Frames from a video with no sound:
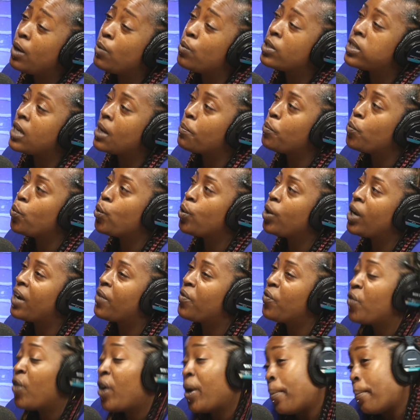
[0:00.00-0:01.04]
it was like more like
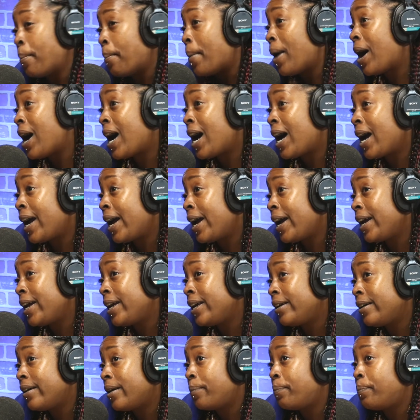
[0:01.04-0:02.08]
in
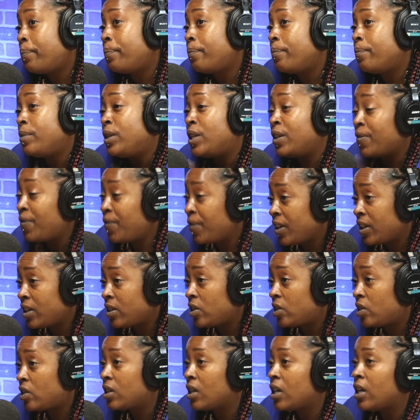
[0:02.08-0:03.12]
my uh,
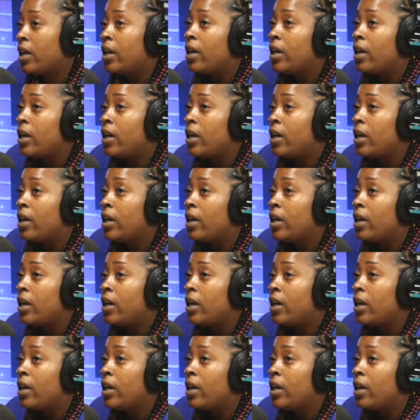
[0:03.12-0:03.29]
defense